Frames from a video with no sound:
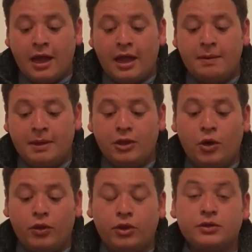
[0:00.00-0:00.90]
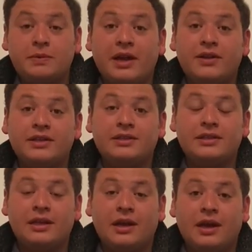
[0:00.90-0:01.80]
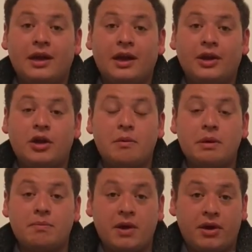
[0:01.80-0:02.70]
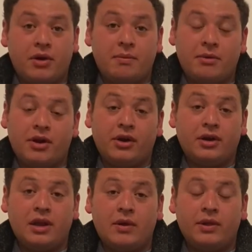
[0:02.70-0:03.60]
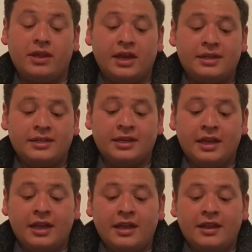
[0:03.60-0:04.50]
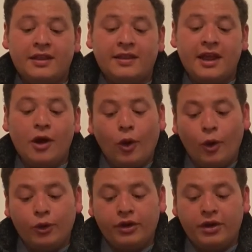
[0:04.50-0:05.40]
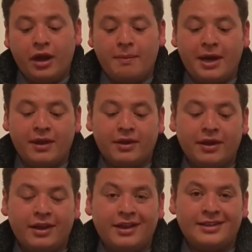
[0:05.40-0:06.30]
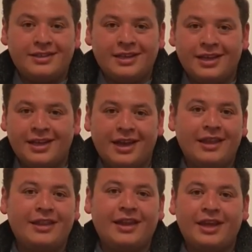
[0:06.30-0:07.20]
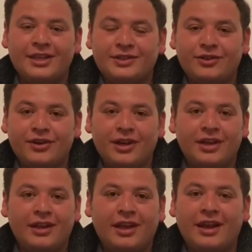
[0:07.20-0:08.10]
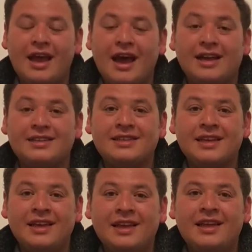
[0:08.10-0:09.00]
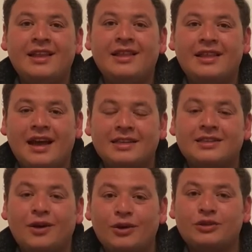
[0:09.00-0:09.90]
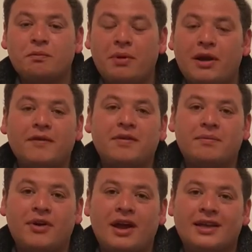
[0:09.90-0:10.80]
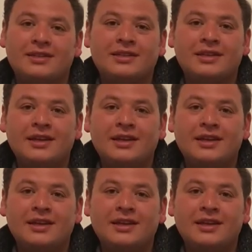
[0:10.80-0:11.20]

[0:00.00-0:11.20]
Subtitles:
Even though those violins are coming better and better nowadays, the older a violin is and the history it has, that's also part of the price.